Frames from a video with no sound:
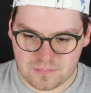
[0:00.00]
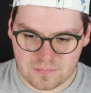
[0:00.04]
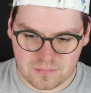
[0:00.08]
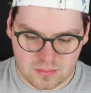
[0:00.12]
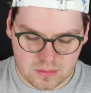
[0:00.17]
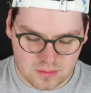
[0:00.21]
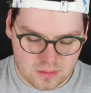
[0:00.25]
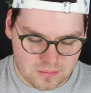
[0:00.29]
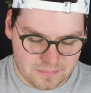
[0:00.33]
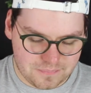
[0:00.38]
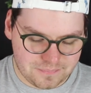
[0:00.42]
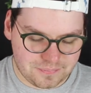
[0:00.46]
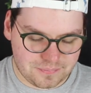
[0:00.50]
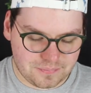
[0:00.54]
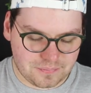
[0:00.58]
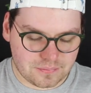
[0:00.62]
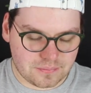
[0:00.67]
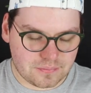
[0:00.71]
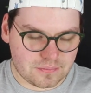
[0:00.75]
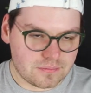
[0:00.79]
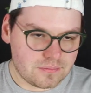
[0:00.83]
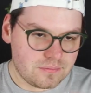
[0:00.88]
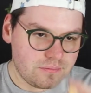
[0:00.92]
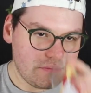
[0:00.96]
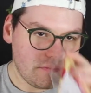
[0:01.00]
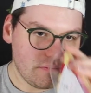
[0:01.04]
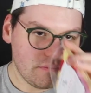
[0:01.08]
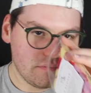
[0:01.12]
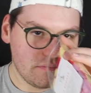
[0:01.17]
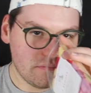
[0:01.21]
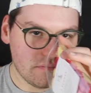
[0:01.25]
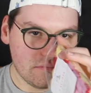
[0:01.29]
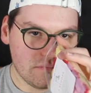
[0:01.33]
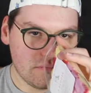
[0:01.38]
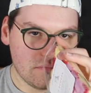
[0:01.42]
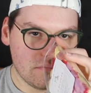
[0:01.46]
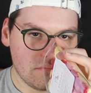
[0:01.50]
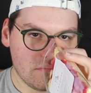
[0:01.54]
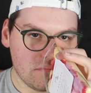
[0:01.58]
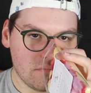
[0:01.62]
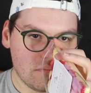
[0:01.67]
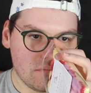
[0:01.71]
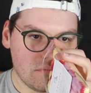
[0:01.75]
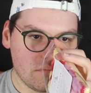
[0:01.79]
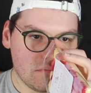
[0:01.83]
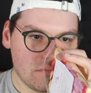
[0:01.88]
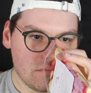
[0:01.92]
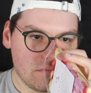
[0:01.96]

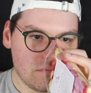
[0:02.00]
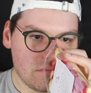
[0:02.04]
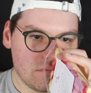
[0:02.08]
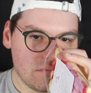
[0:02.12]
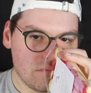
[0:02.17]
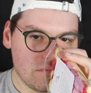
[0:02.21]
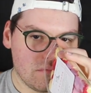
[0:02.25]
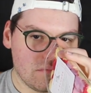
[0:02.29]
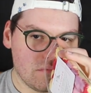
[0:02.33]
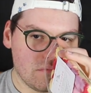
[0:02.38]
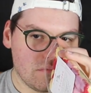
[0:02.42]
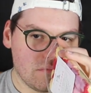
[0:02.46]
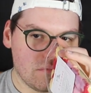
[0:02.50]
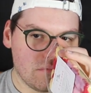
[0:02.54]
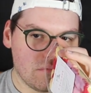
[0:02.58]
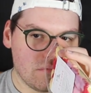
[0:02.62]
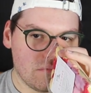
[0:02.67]
Nothing is said.